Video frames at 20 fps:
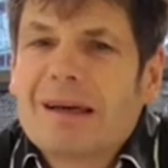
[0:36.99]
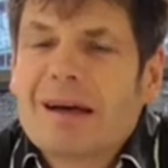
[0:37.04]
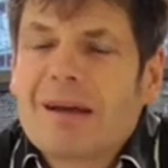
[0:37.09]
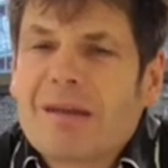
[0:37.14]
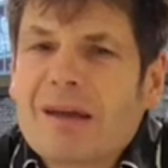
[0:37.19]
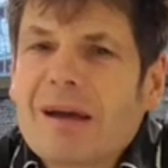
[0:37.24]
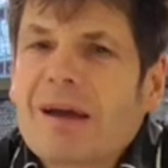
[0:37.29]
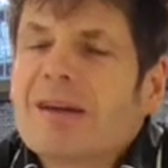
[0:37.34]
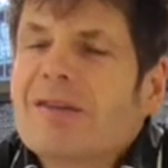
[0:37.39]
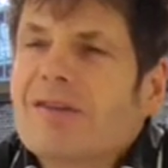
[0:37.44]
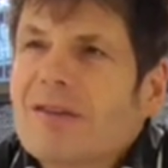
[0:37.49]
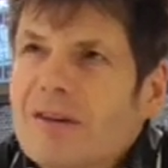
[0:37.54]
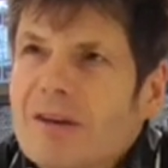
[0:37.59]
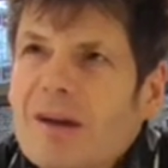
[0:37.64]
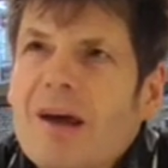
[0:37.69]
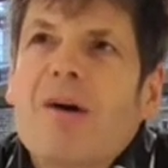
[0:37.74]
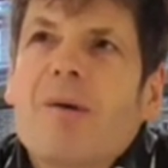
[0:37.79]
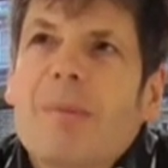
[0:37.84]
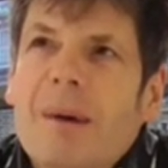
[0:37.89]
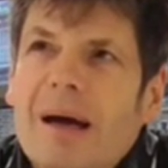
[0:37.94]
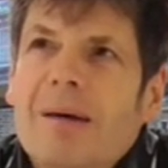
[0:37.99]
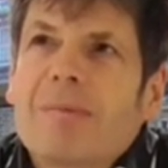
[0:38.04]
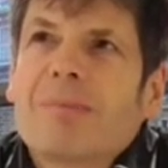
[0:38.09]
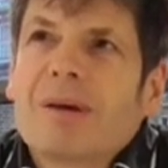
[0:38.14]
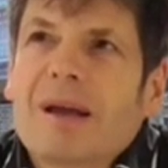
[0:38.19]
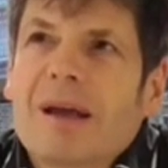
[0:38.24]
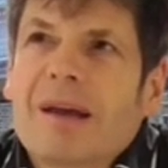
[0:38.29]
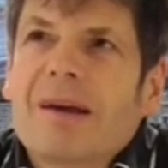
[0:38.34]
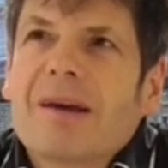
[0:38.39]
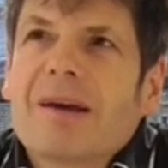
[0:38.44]
I think I did know about
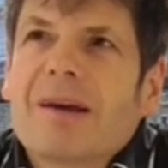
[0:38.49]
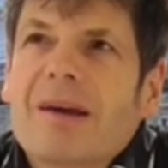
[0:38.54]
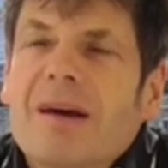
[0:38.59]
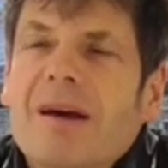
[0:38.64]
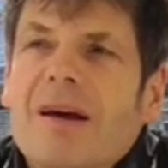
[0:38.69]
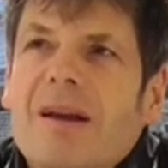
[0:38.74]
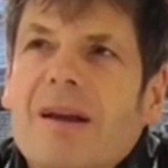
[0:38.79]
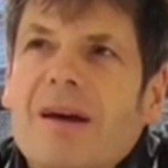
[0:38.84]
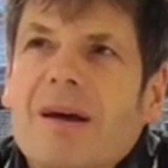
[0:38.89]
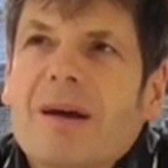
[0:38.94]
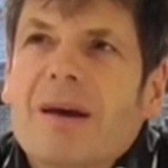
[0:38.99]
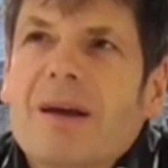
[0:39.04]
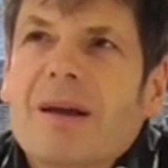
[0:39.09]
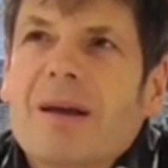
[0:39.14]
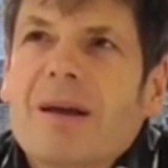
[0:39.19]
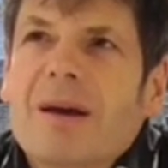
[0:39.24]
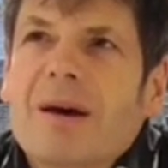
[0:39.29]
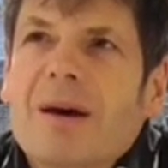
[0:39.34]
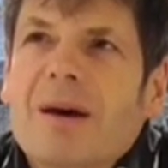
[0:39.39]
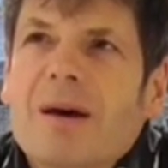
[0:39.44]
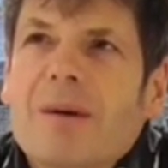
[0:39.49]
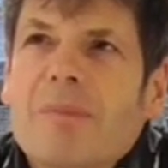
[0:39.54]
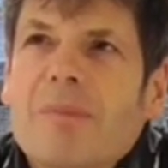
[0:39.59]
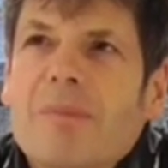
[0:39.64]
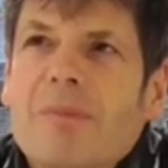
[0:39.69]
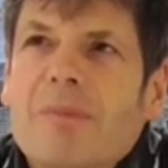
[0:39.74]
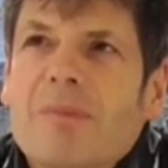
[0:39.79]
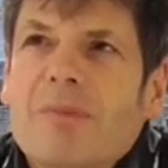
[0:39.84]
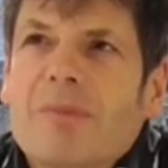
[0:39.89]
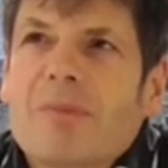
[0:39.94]
planning, and I
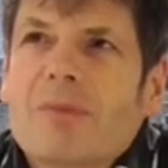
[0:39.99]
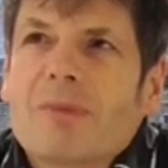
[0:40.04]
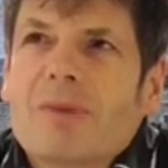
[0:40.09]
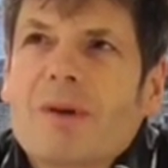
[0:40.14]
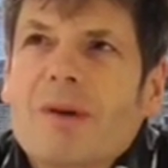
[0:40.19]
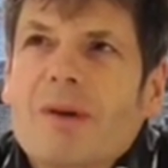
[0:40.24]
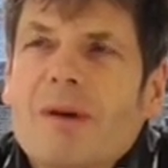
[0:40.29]
um,